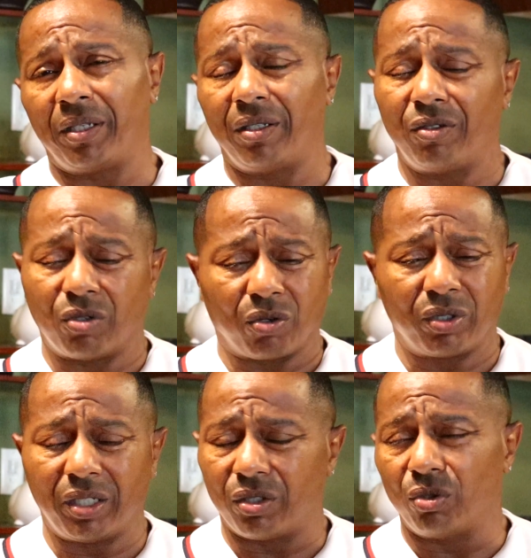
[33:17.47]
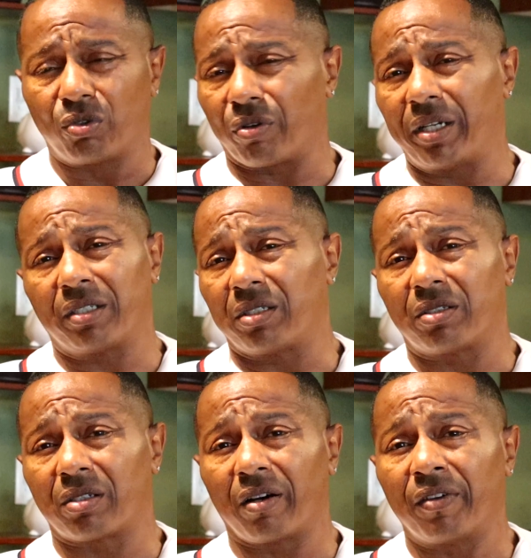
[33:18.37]
He, you know, he'd do crazy
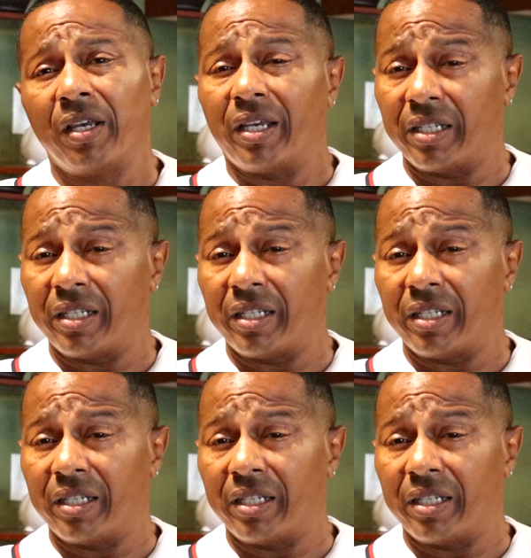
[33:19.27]
stuff